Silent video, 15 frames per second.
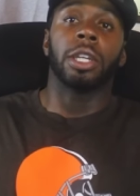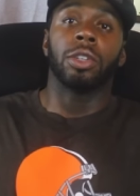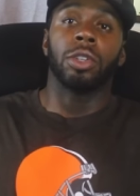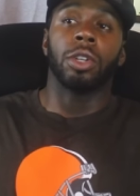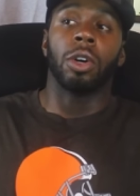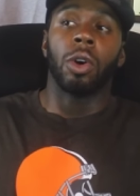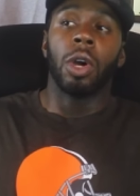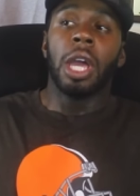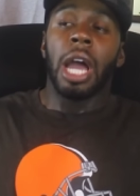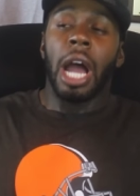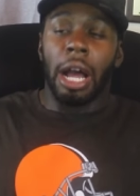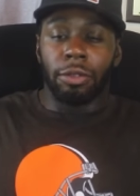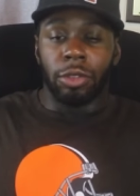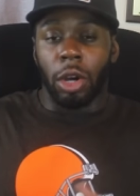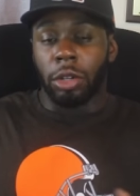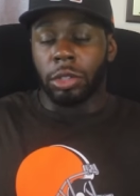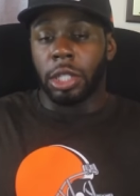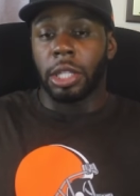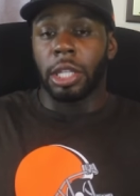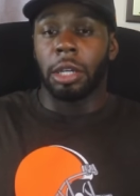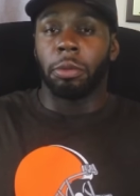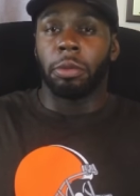You know, I've talked to
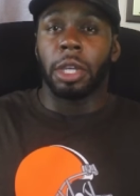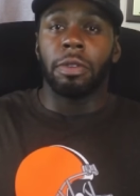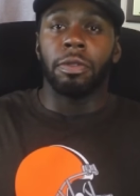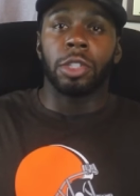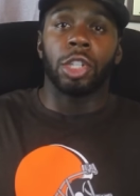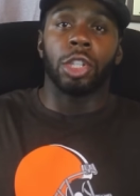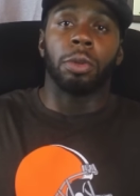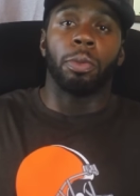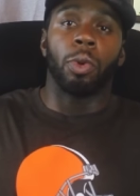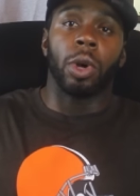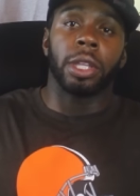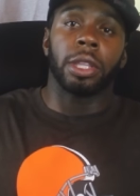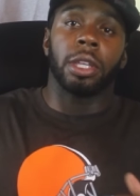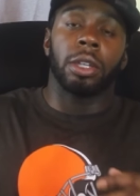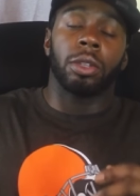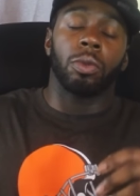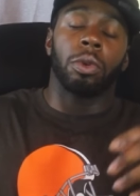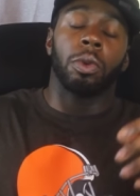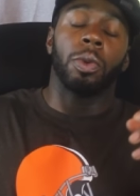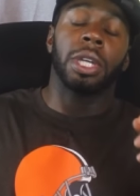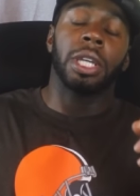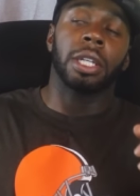them even to the point that
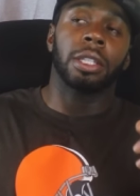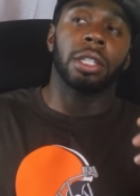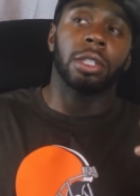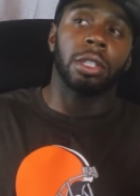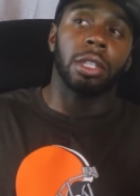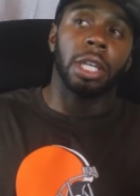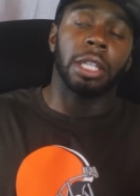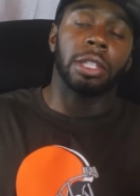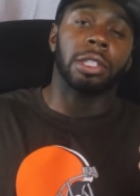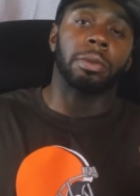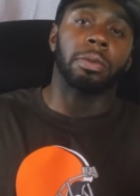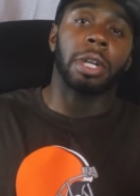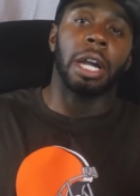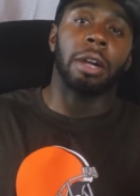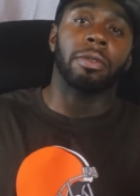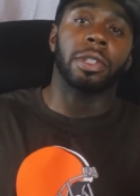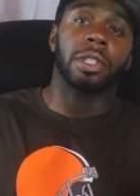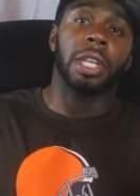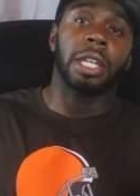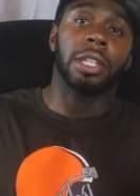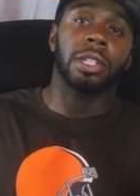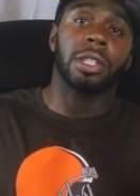when we get to in some
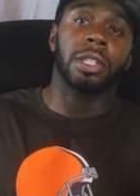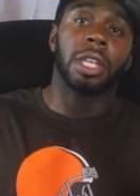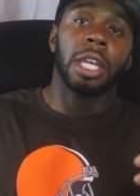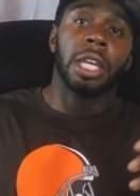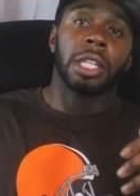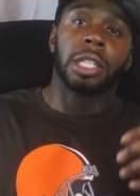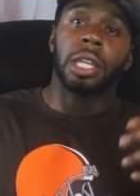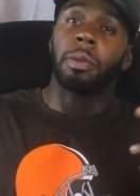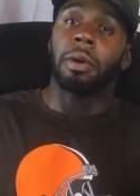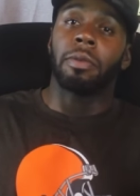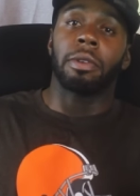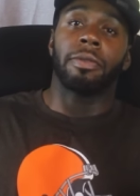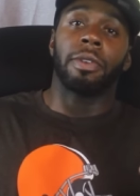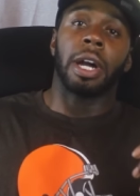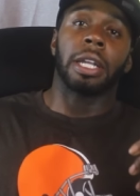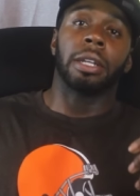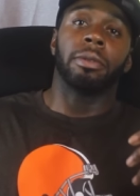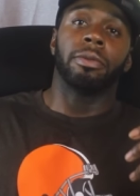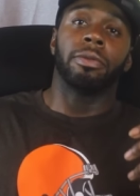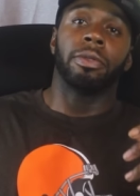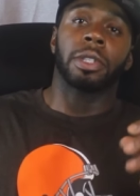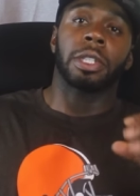conversations, some of them find
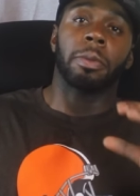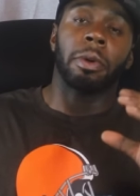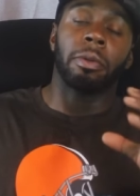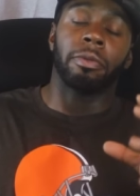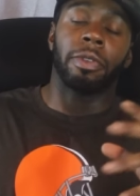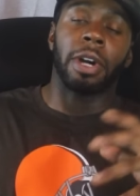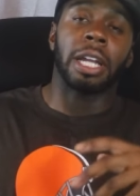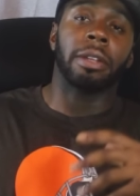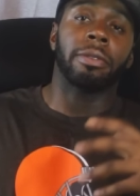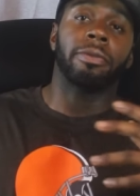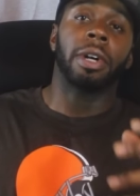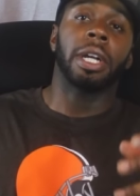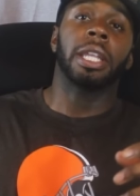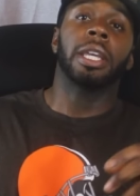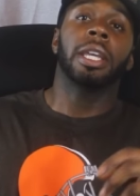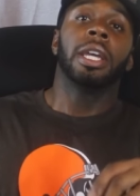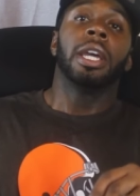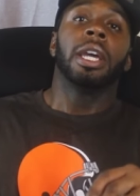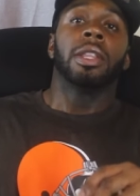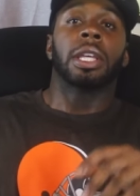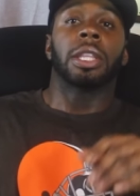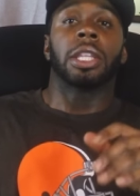them, some of them find it funny
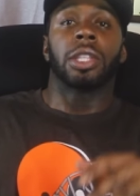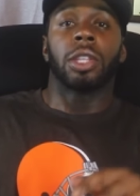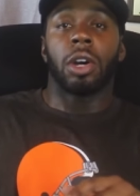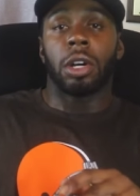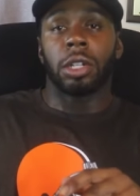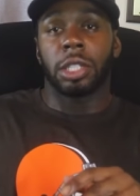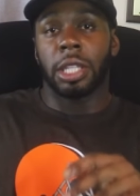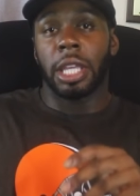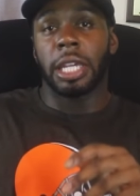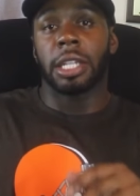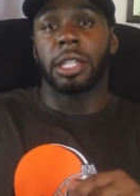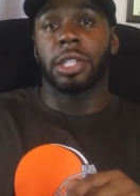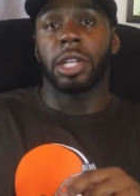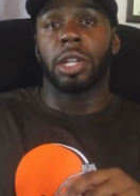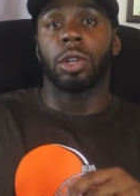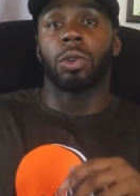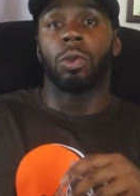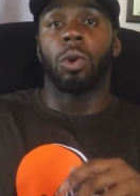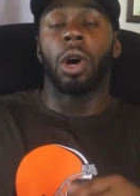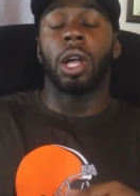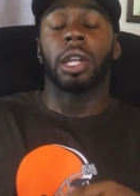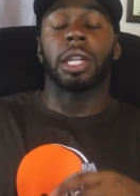that the dogs that they consider
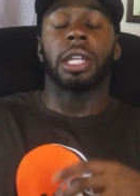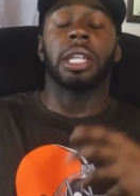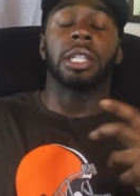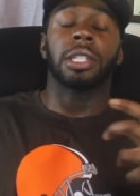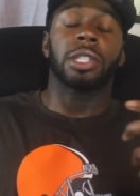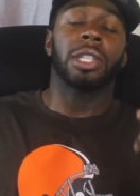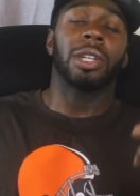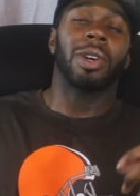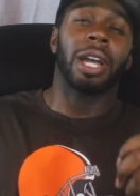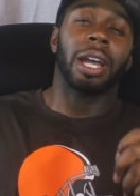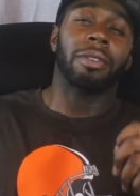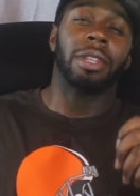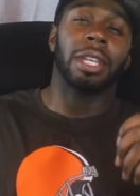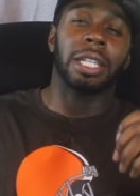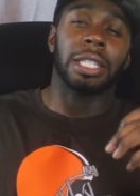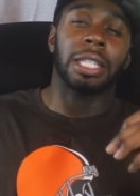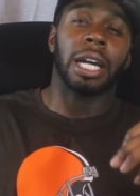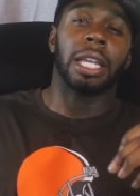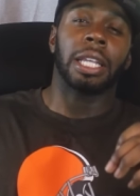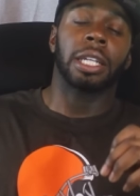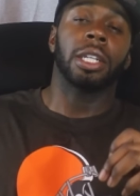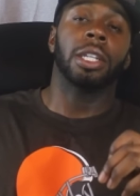quality to still have the
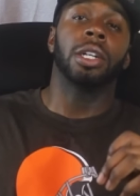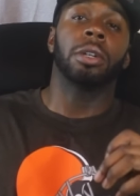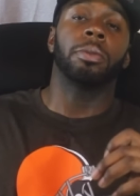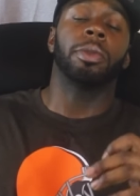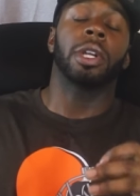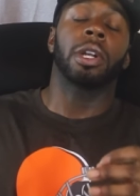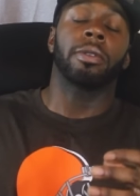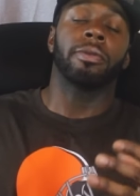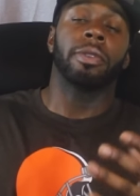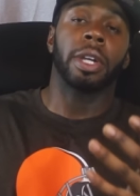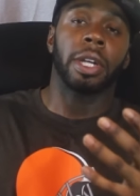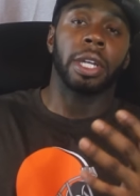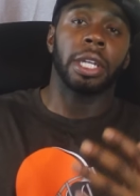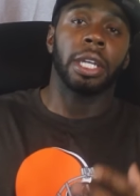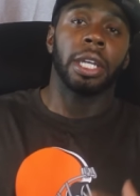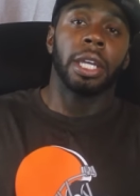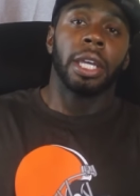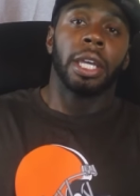exotic look but are very,